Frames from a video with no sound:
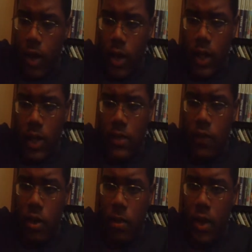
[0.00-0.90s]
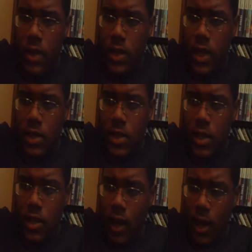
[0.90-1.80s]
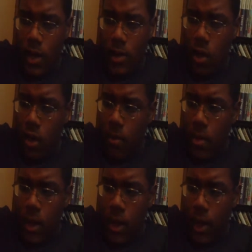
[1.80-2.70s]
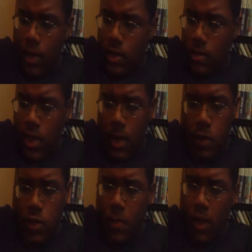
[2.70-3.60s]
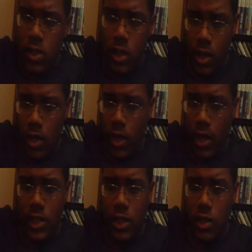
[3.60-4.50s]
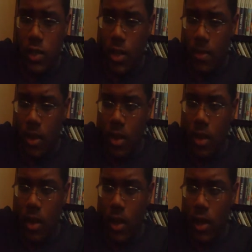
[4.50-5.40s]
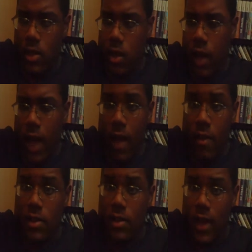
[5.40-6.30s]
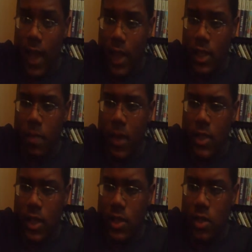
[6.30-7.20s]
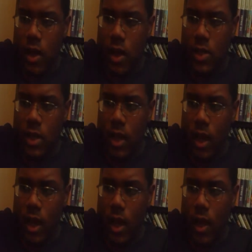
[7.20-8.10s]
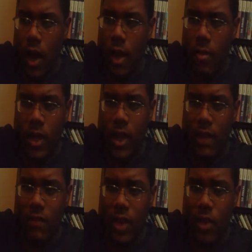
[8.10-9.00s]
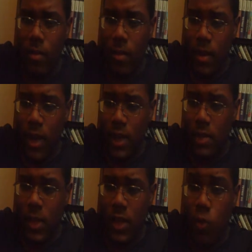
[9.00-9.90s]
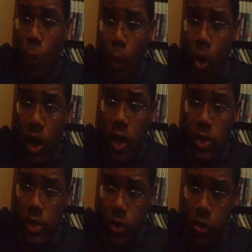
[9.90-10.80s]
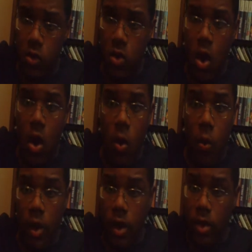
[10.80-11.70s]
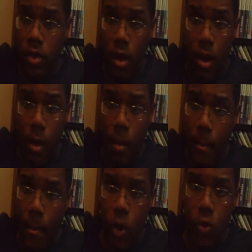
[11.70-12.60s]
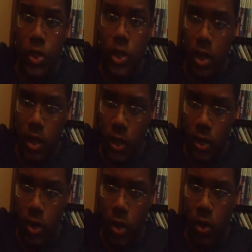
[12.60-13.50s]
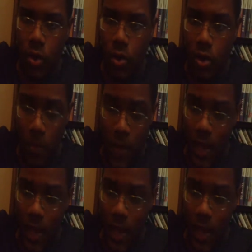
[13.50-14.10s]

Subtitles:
released for the PlayStation, and it's going to be like some type of special edition or something. It's going to have Dead Space Extraction and I believe either Dead Space 1 or 2 with motion control, the